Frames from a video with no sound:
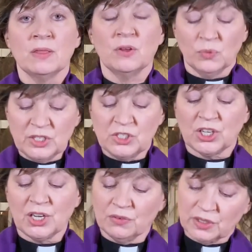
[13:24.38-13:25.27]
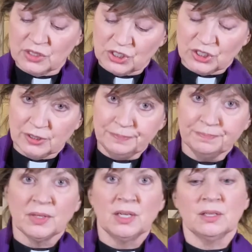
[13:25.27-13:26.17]
the rich get richer,
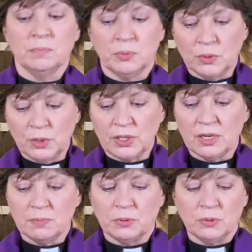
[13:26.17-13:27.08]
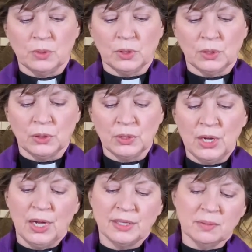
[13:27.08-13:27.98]
the poor get poorer,
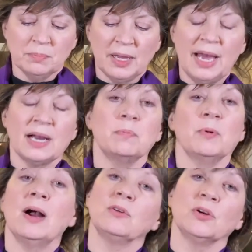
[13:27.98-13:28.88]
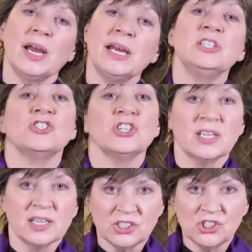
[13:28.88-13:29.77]
and the black, brown, or Asian
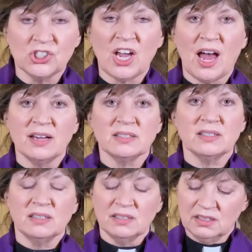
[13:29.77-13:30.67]
get shot.